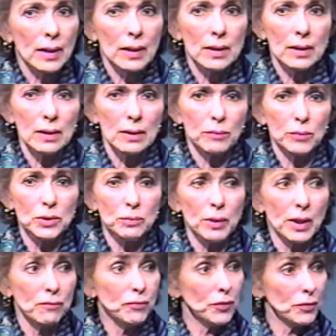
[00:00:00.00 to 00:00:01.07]
Uh, which
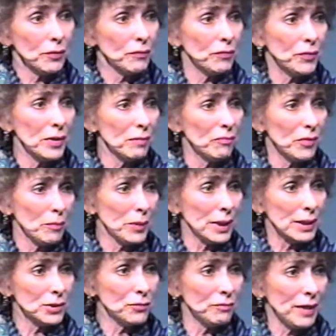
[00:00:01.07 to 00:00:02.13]
one? For Freedom from
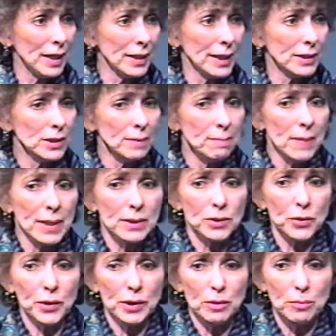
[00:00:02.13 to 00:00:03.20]
Religion mm-hmm. Foundation? It's
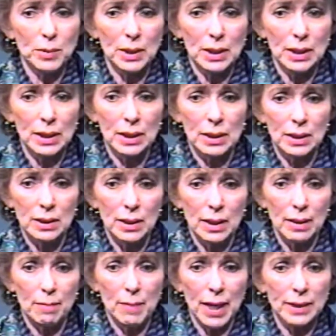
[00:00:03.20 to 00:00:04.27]
going to be in
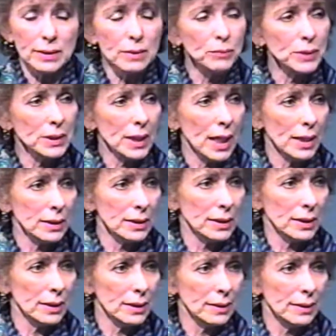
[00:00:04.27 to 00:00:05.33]
uh, Madison,
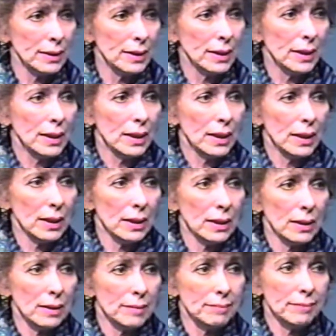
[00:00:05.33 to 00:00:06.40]
Wisconsin
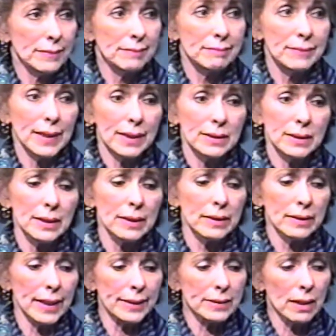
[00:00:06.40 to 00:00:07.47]
um, next
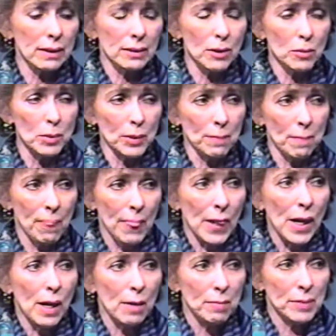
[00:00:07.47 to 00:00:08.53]
year, next October
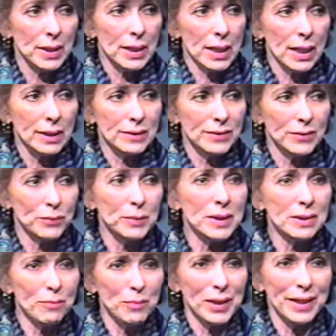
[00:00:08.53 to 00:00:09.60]
because the
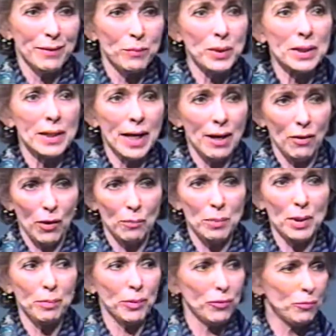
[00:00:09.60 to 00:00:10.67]
reason being we now are
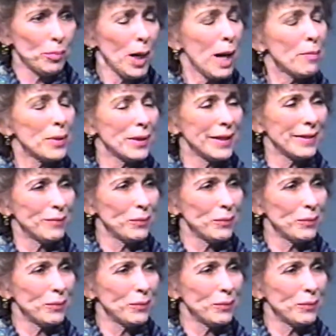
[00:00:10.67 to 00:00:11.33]
people of property.